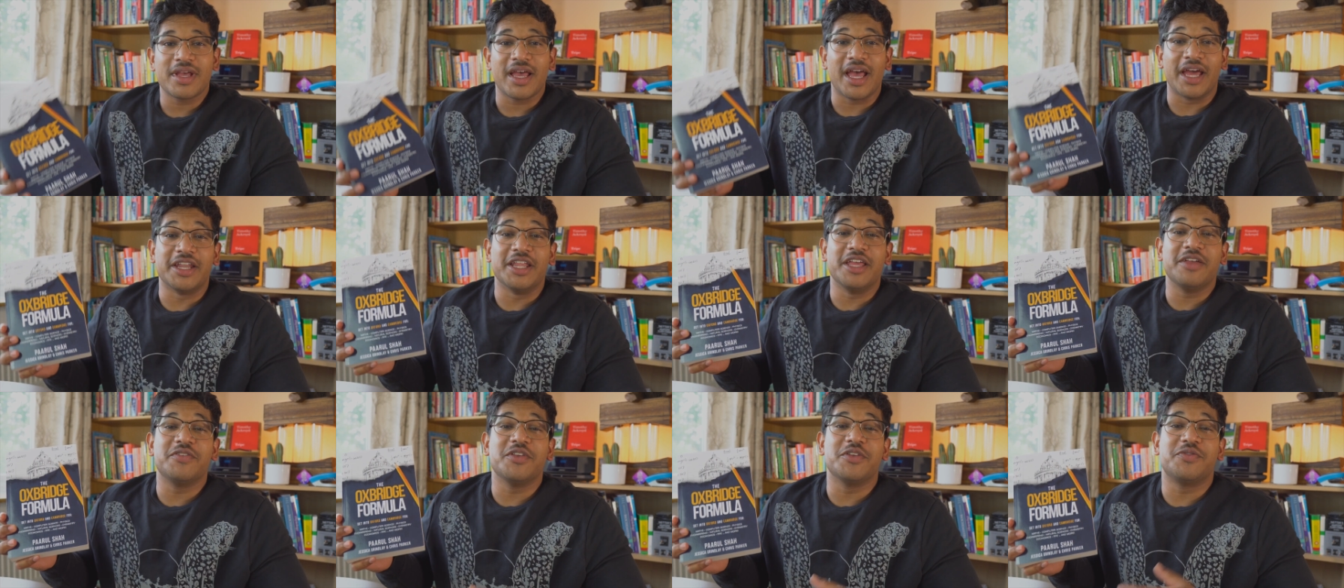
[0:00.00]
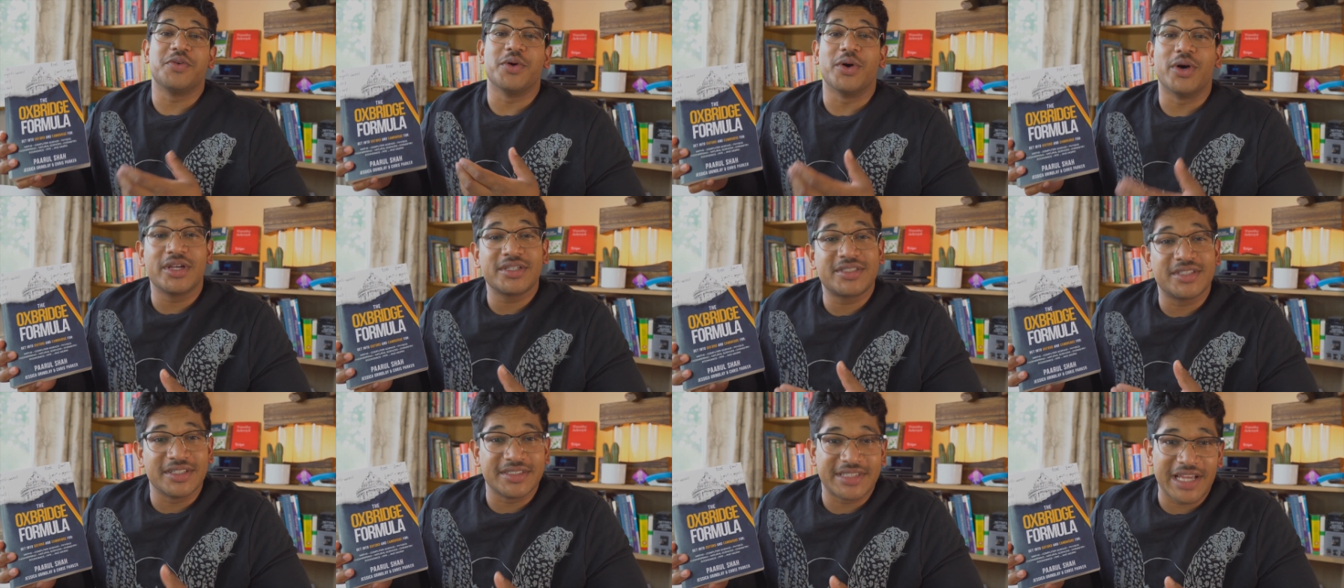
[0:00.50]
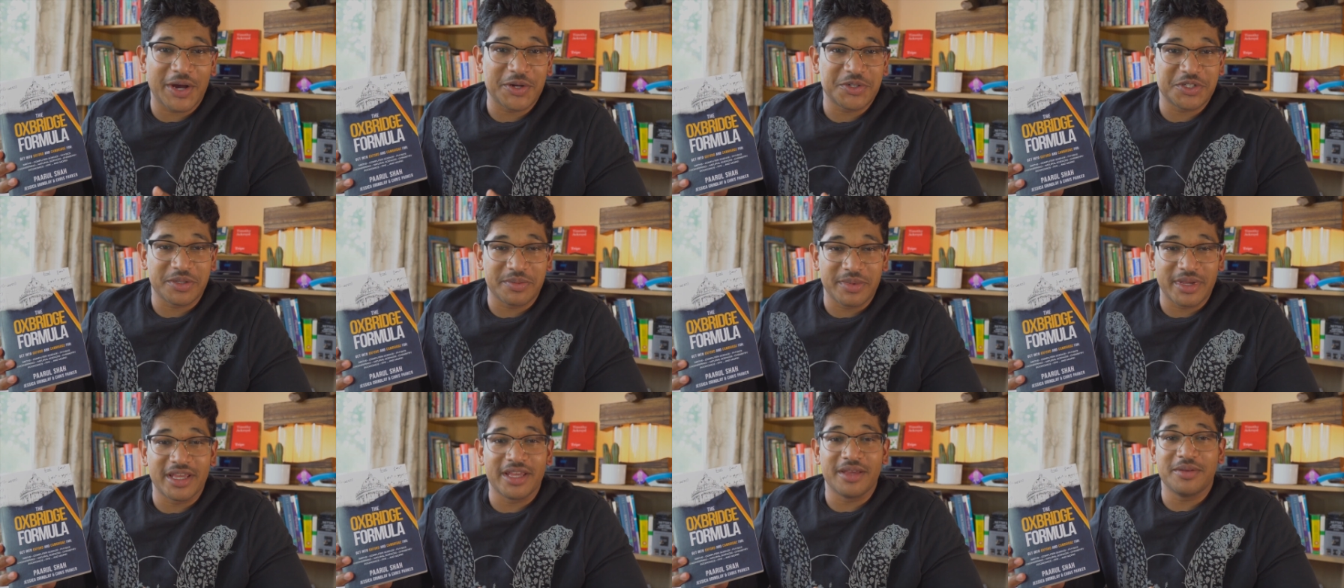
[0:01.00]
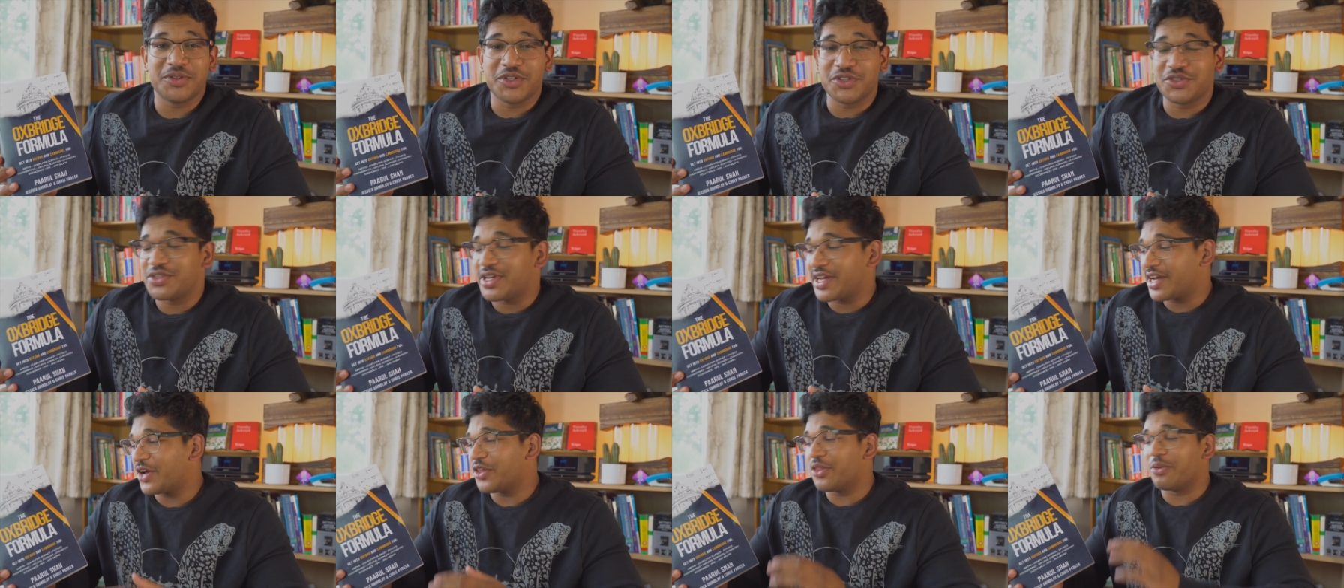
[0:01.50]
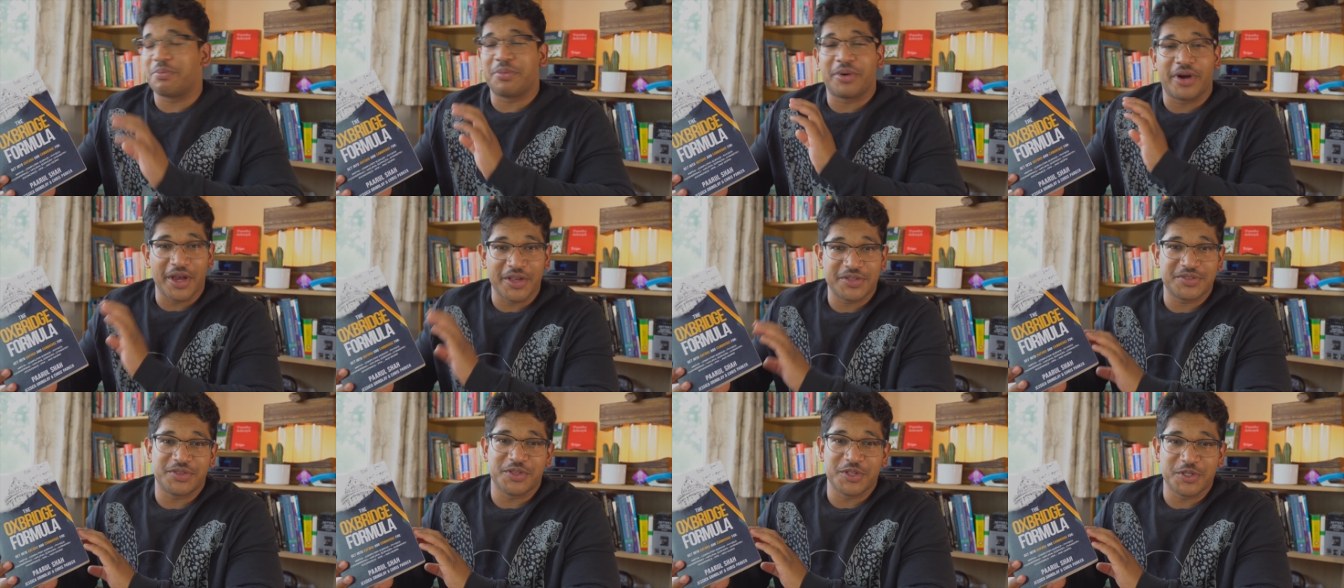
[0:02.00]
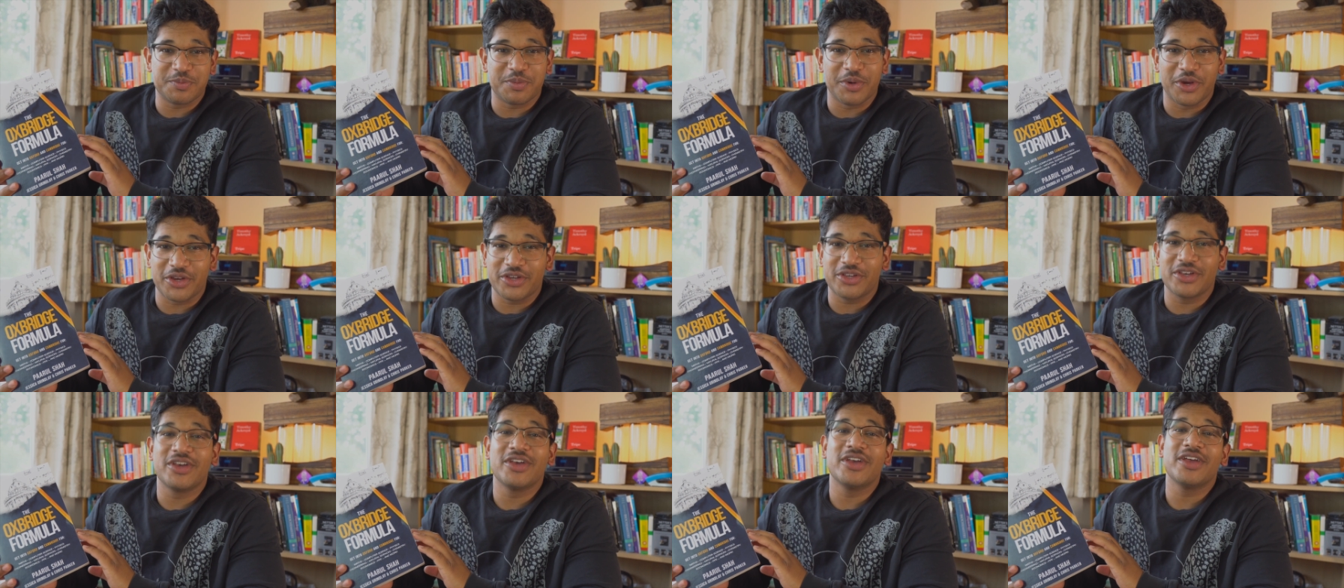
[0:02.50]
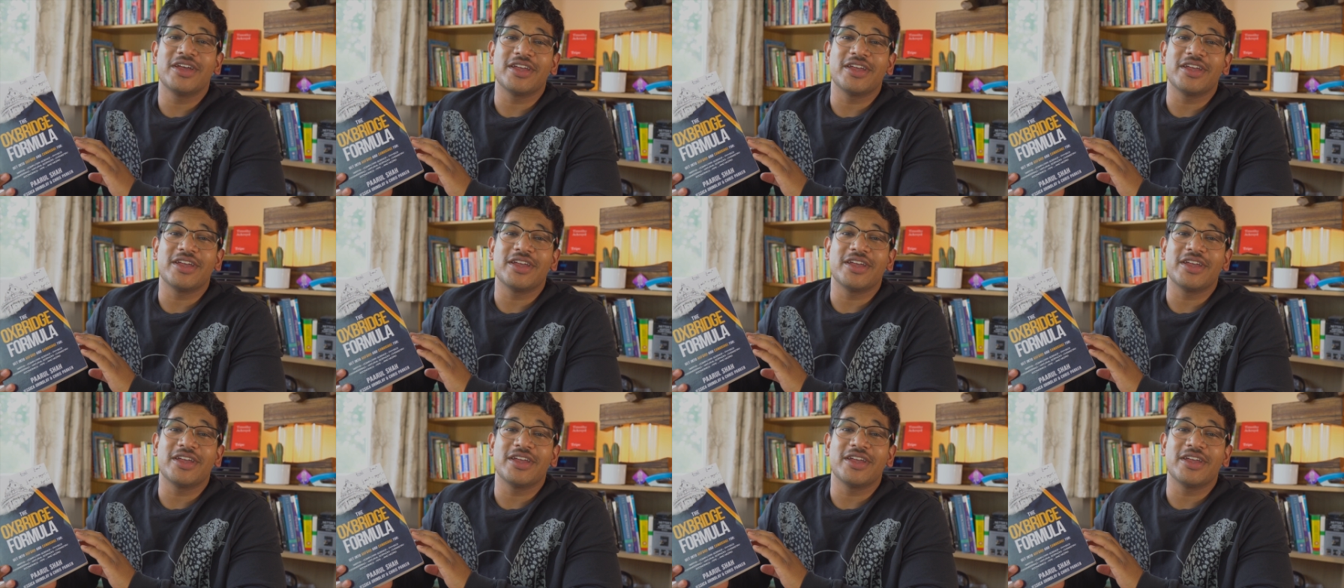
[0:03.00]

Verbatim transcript: And even if you are still doubting me, just check out the price of this book.